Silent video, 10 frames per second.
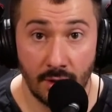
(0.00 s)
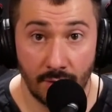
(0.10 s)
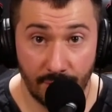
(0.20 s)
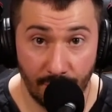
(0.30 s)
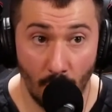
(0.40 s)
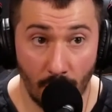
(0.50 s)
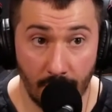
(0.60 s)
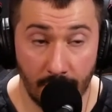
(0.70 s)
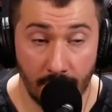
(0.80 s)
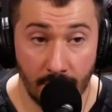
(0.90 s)

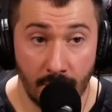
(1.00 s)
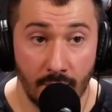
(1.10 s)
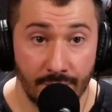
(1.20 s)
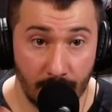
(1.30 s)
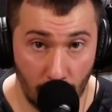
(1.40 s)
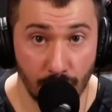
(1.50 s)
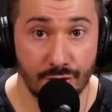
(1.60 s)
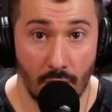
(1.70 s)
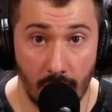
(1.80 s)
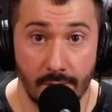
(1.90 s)
for their old
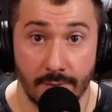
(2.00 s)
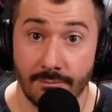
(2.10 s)
car.